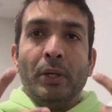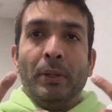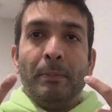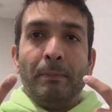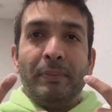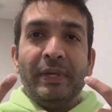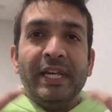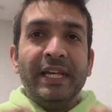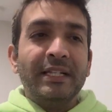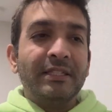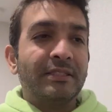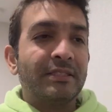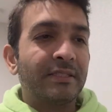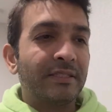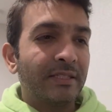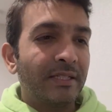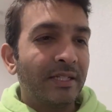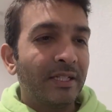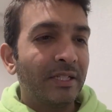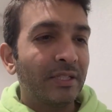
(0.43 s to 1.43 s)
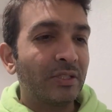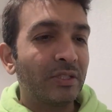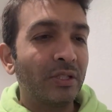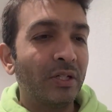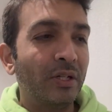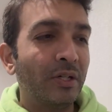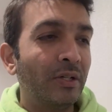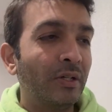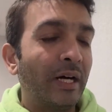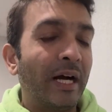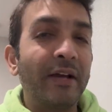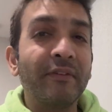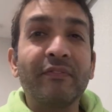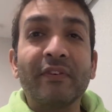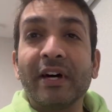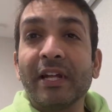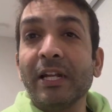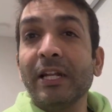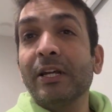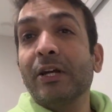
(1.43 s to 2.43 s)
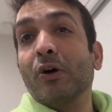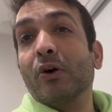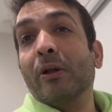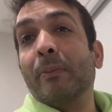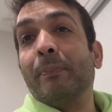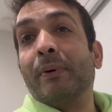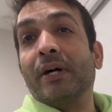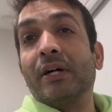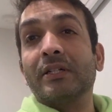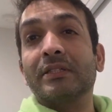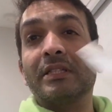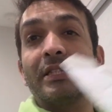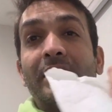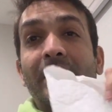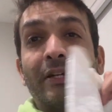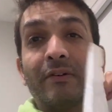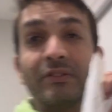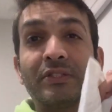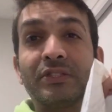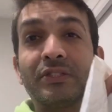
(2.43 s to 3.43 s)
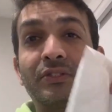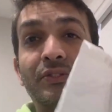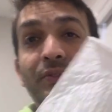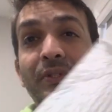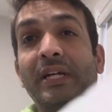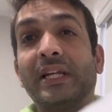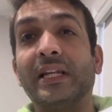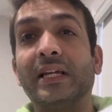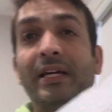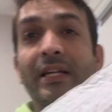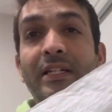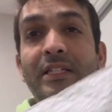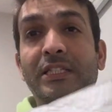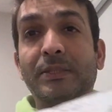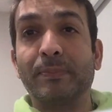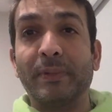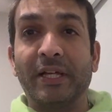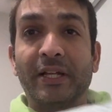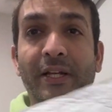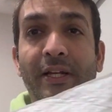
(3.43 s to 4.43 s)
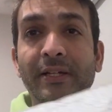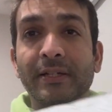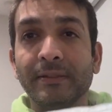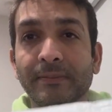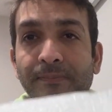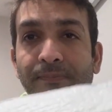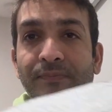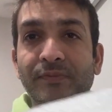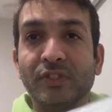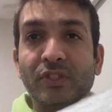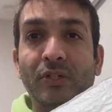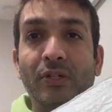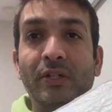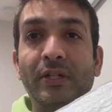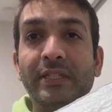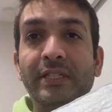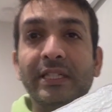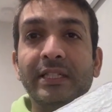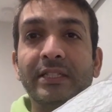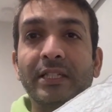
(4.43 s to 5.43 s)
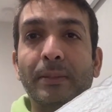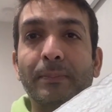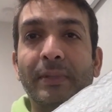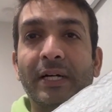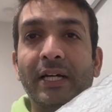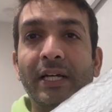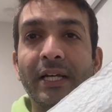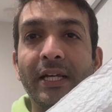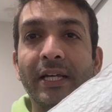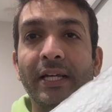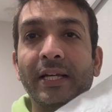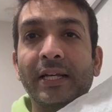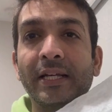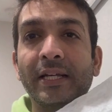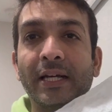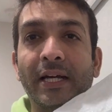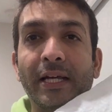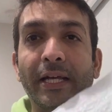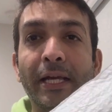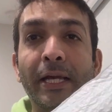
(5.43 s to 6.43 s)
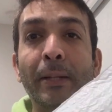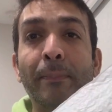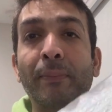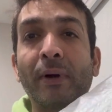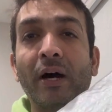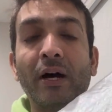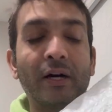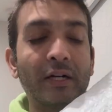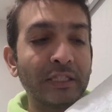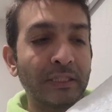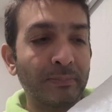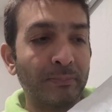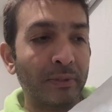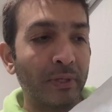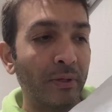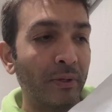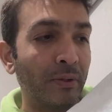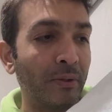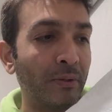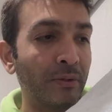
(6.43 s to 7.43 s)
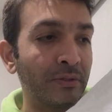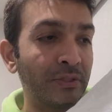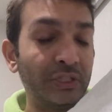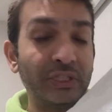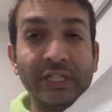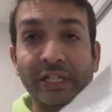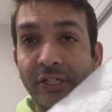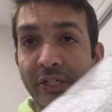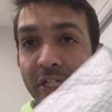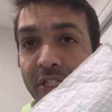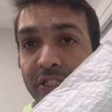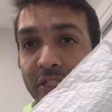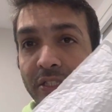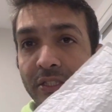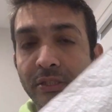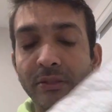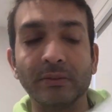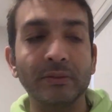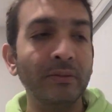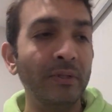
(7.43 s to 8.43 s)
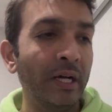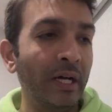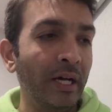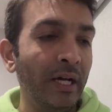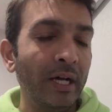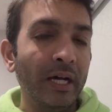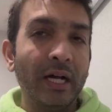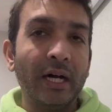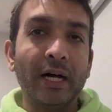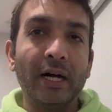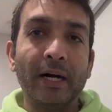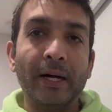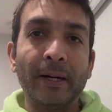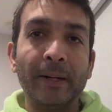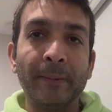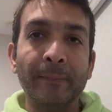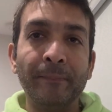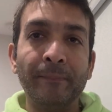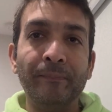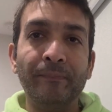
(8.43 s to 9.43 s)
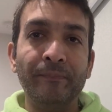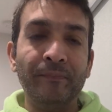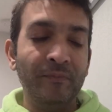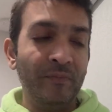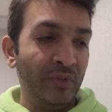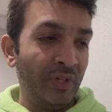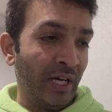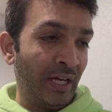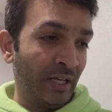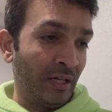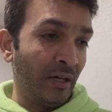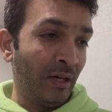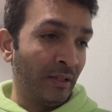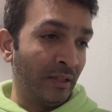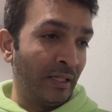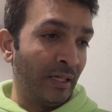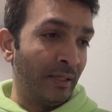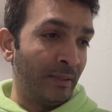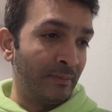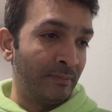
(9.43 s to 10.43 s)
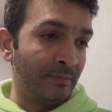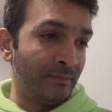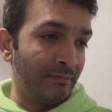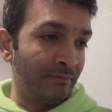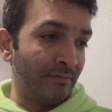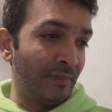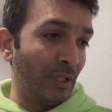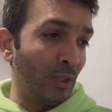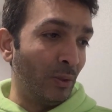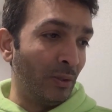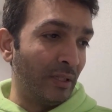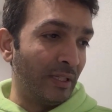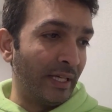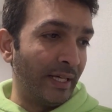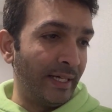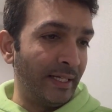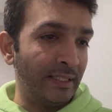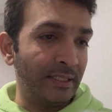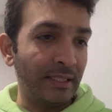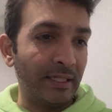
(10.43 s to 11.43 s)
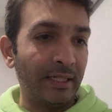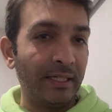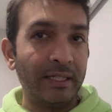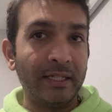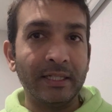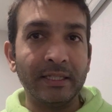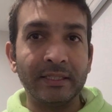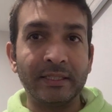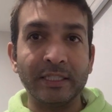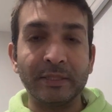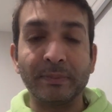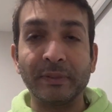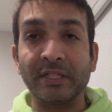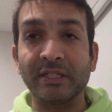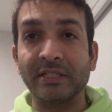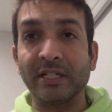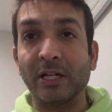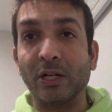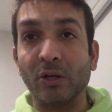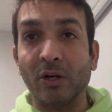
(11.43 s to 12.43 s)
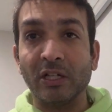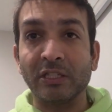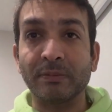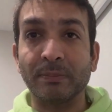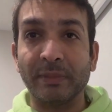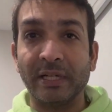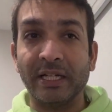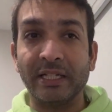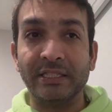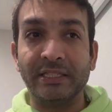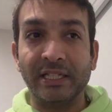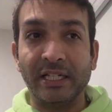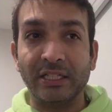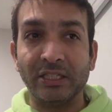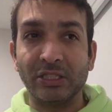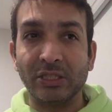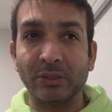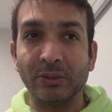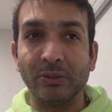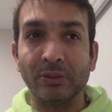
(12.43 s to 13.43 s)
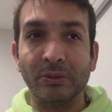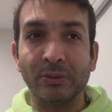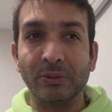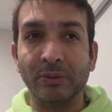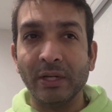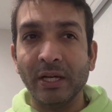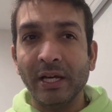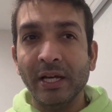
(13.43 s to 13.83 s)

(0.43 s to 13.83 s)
Peace. So I finally got a parcel that I was really anticipating. So these are my AirPods Pro Generation 2. I got them a little late just because I lost my Gen 2